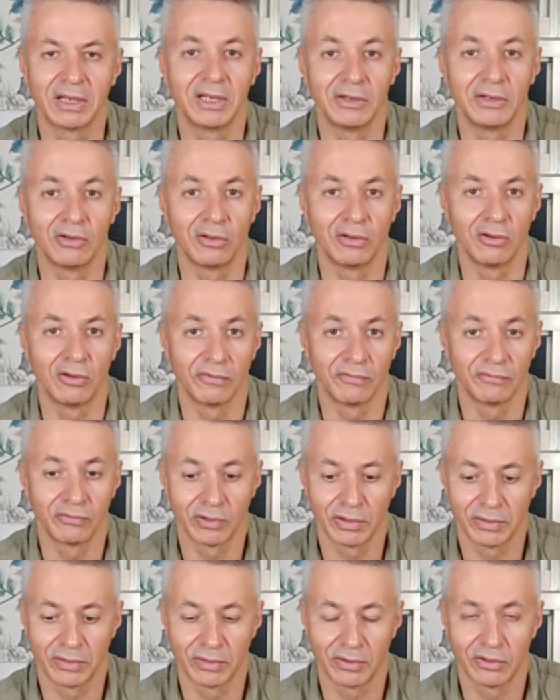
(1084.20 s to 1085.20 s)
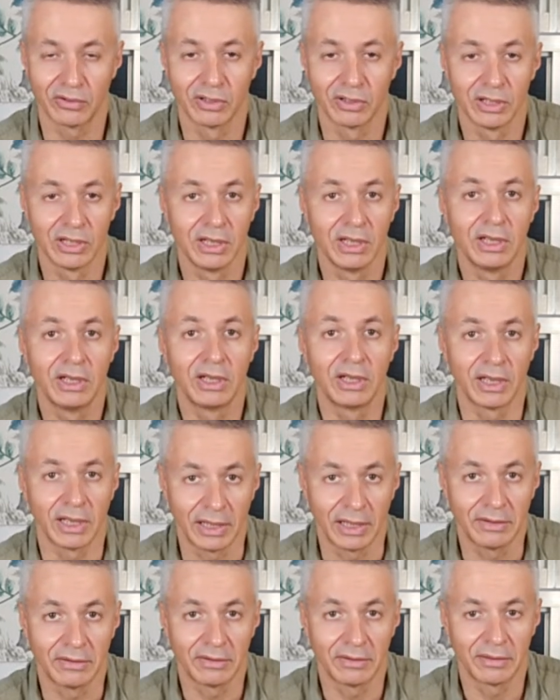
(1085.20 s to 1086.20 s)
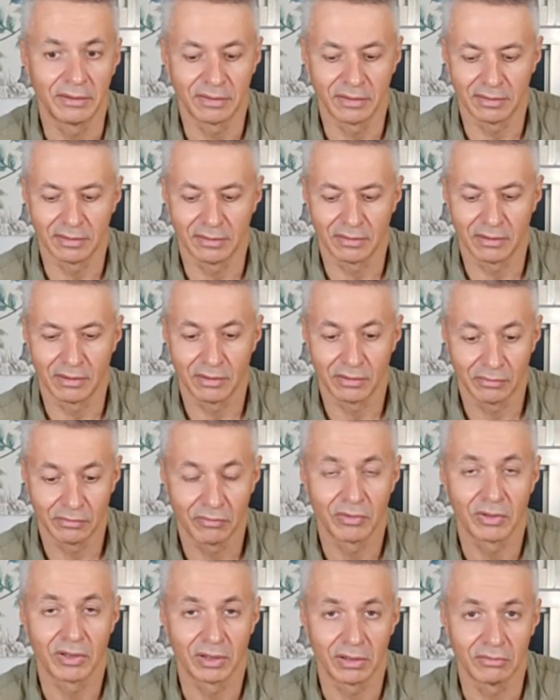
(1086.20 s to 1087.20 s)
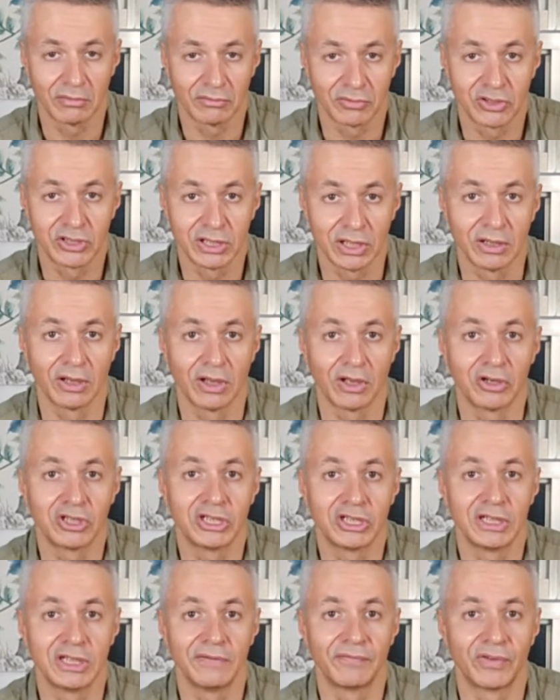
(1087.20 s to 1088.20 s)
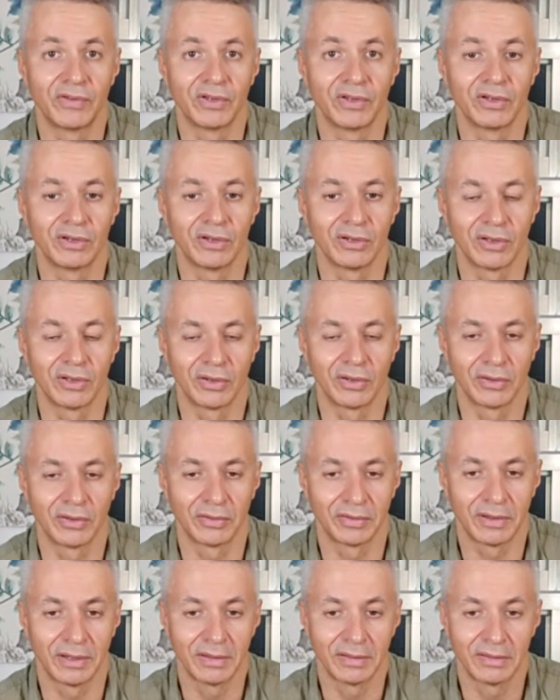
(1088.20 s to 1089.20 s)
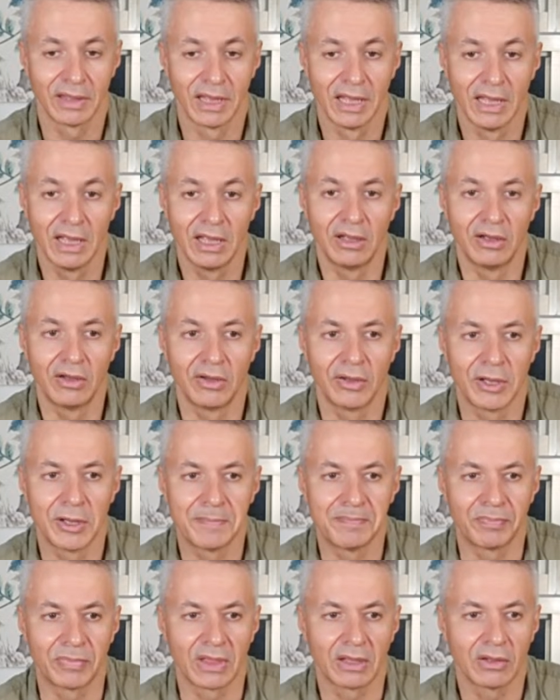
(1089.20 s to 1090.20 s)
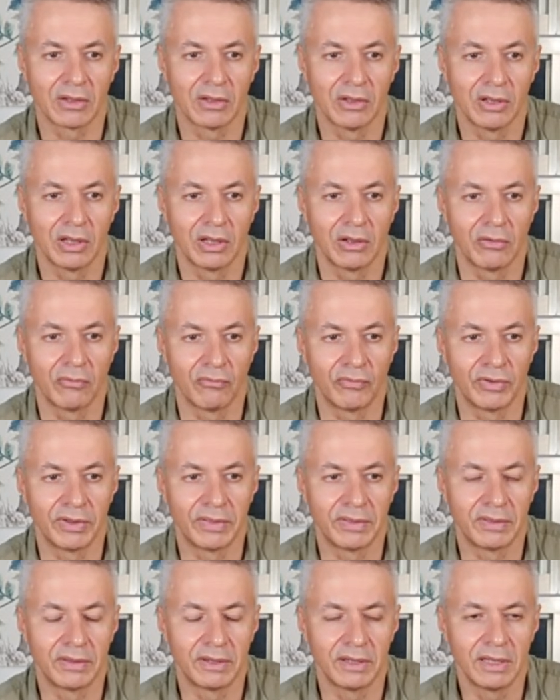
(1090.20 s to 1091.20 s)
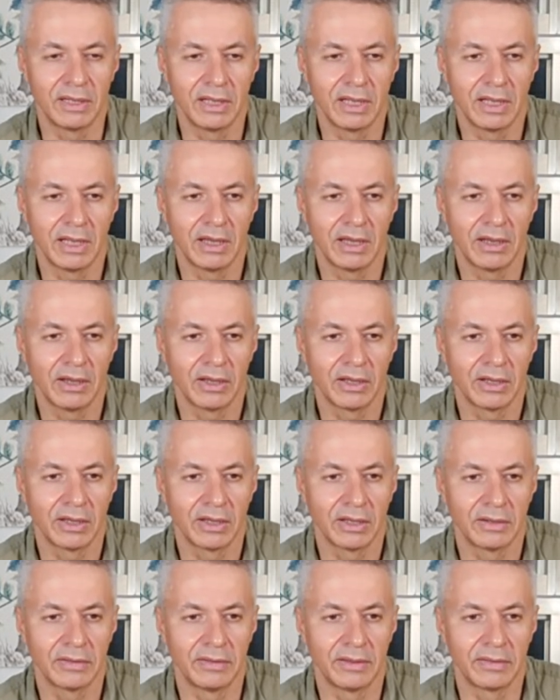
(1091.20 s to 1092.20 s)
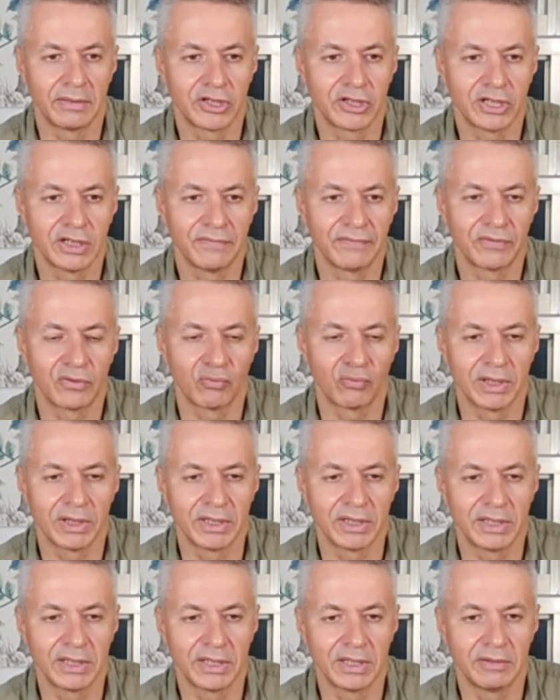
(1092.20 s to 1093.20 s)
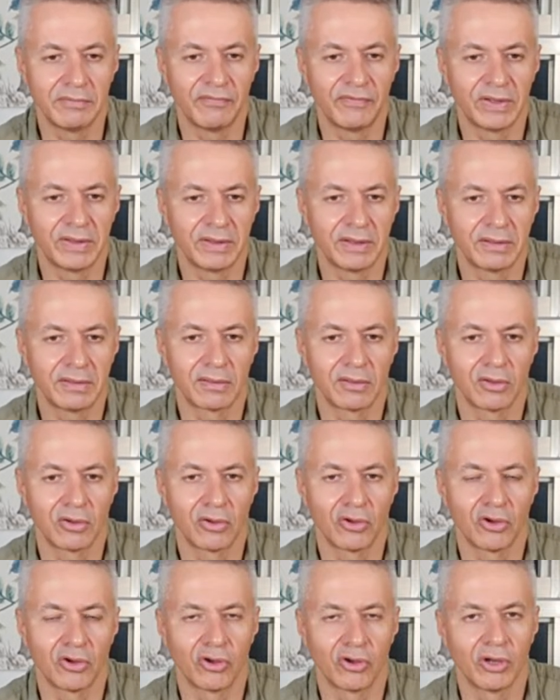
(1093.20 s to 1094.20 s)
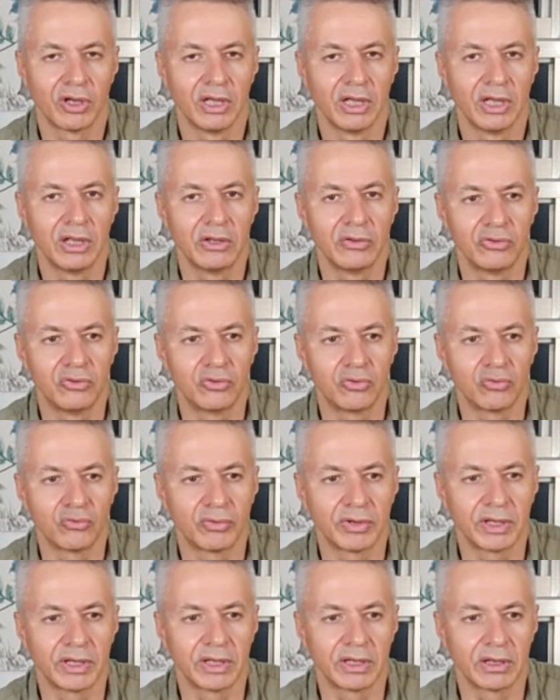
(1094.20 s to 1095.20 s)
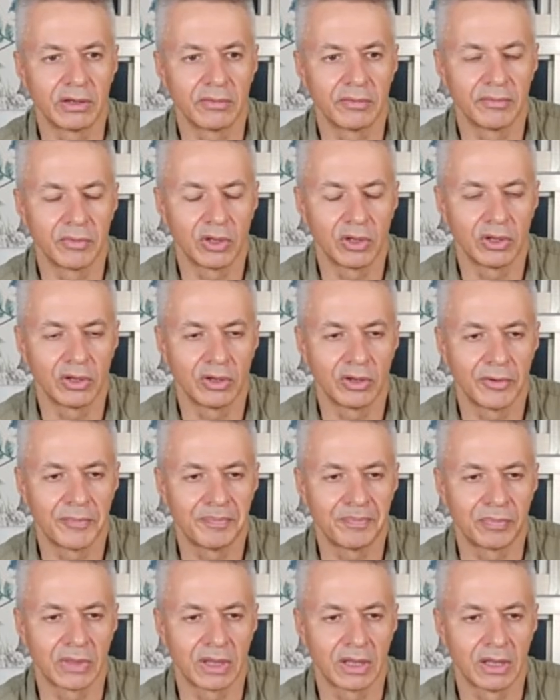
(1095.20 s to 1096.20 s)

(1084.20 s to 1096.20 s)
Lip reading: in love with her, and she achieved this. We see this shift when he visits her during